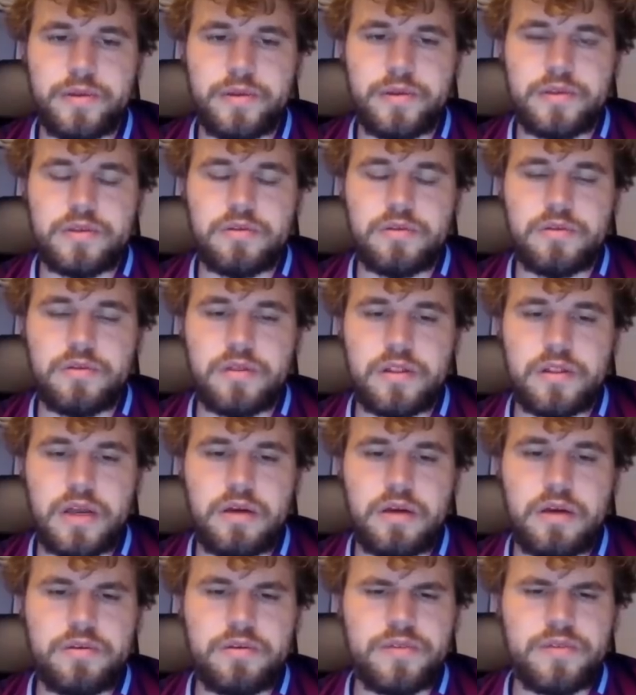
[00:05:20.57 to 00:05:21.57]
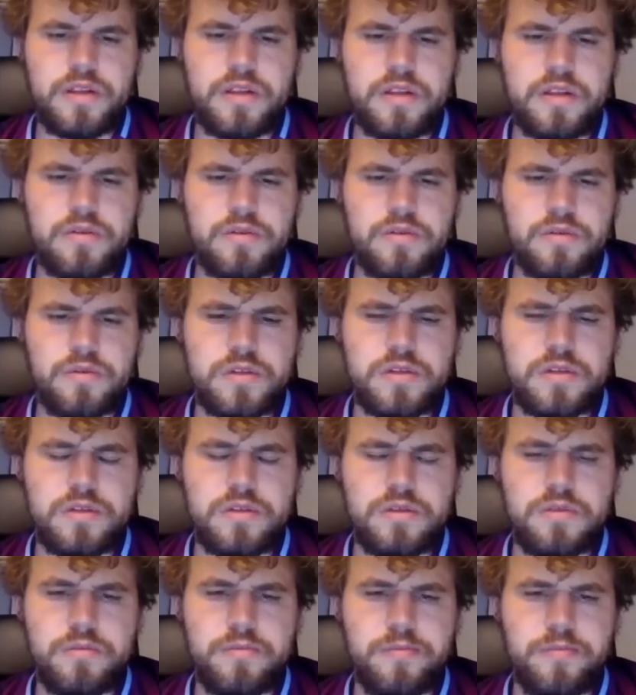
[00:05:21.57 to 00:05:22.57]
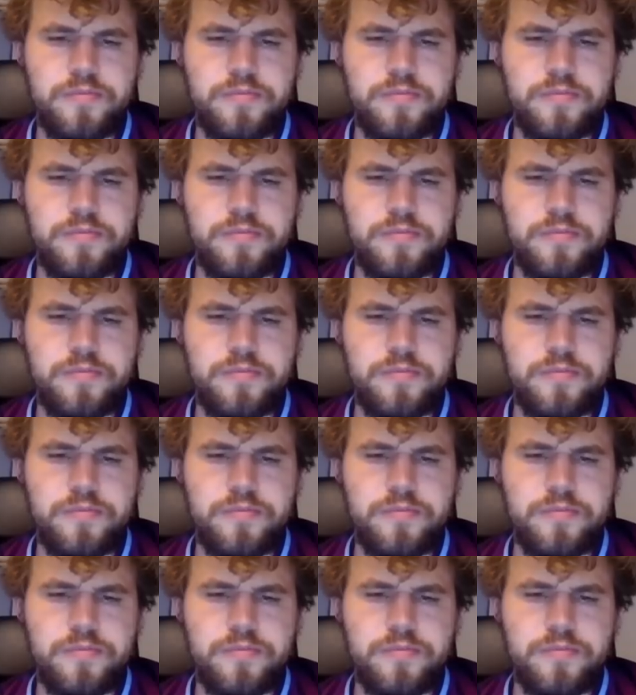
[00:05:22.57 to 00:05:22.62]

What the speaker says: So now I really don't know what to do.